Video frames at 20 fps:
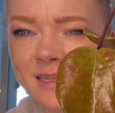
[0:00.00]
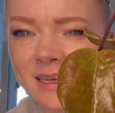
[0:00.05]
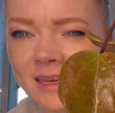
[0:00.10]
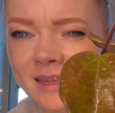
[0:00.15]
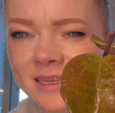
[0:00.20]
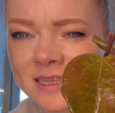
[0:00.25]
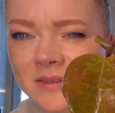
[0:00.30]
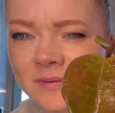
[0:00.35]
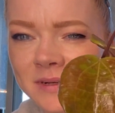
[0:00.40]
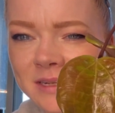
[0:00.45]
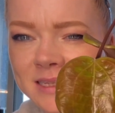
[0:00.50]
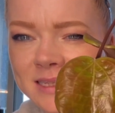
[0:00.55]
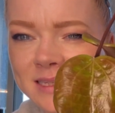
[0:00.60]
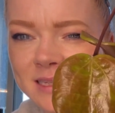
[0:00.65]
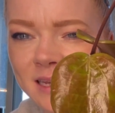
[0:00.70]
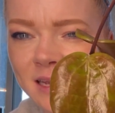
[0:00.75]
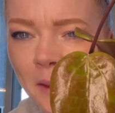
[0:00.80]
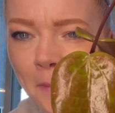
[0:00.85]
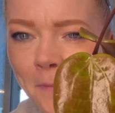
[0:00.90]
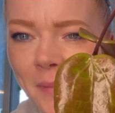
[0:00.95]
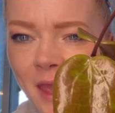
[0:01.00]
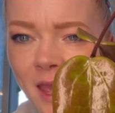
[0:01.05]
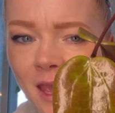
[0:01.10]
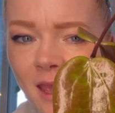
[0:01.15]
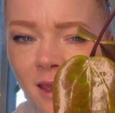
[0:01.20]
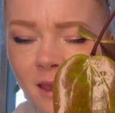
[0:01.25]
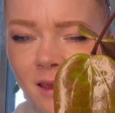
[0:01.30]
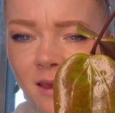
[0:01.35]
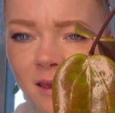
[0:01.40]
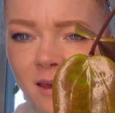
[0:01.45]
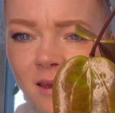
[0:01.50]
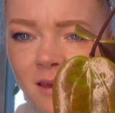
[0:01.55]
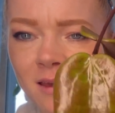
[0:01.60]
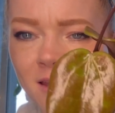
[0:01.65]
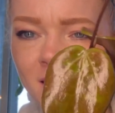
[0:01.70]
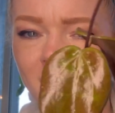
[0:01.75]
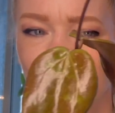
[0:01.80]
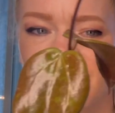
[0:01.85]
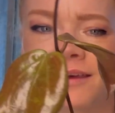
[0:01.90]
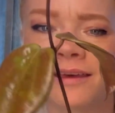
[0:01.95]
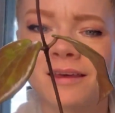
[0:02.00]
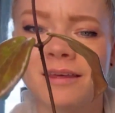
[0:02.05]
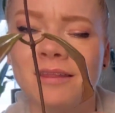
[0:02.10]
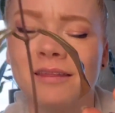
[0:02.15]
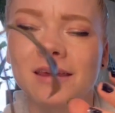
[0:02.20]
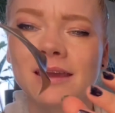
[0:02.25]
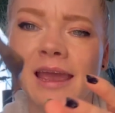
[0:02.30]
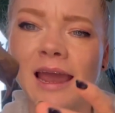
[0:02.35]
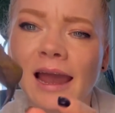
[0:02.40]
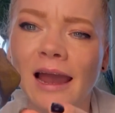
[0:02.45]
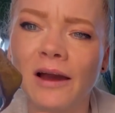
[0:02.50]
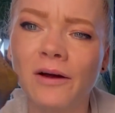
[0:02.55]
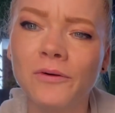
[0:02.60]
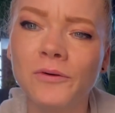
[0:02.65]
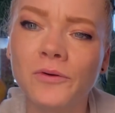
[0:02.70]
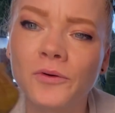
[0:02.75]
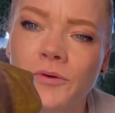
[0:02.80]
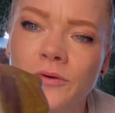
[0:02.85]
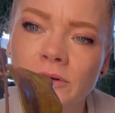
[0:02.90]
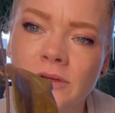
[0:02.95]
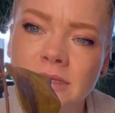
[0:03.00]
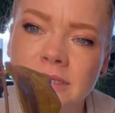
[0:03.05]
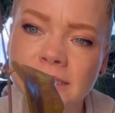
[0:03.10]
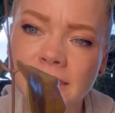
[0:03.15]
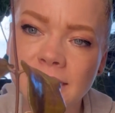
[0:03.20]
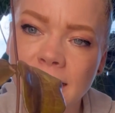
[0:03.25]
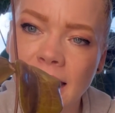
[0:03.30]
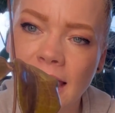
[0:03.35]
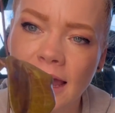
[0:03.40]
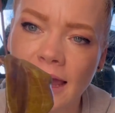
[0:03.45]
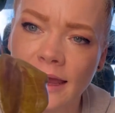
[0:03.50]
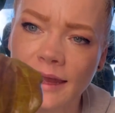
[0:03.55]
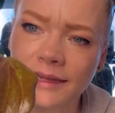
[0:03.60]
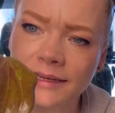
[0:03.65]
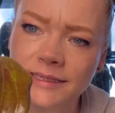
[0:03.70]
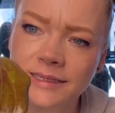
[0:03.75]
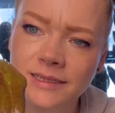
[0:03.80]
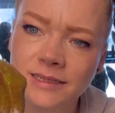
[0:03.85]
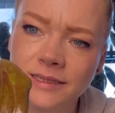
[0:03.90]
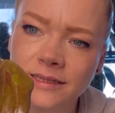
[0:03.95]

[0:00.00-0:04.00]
Like this one is like pink. Like how cool is that?